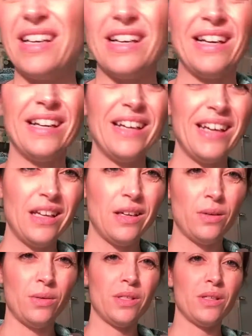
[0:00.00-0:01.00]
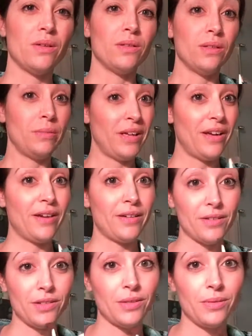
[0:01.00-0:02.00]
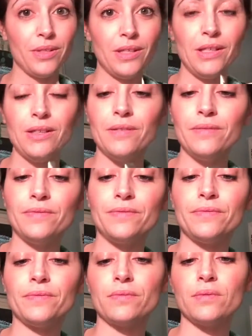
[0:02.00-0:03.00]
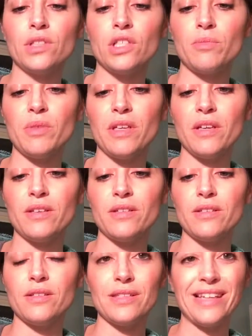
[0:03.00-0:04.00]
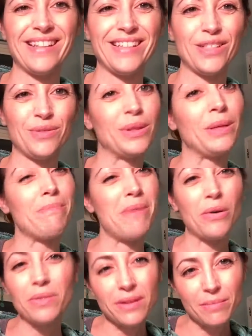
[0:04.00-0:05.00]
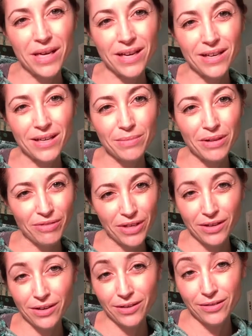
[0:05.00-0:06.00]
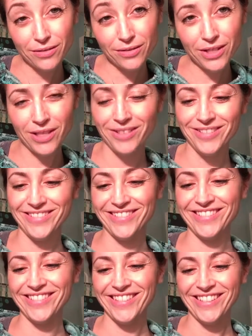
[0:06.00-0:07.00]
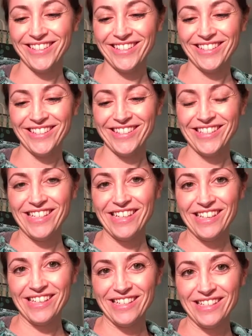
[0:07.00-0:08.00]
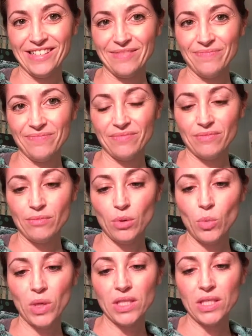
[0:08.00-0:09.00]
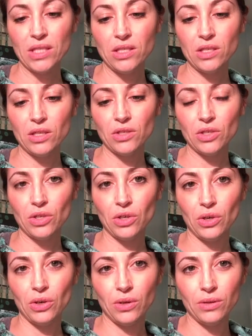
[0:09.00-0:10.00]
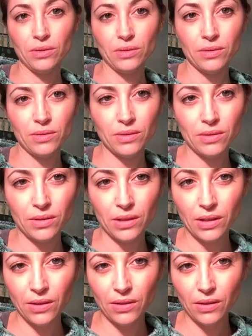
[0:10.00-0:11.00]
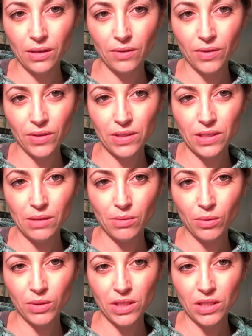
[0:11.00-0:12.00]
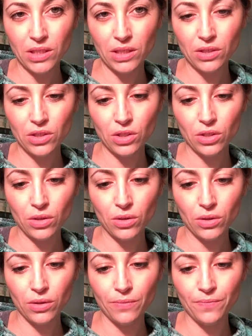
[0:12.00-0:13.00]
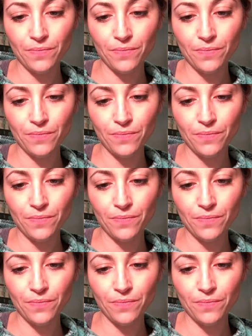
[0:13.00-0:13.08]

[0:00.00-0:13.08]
I kind of always go a little bit extra with heat, just because I like to really melt them on my fingernails. But once they start to curl, I know you can't really see, but once it starts to curl,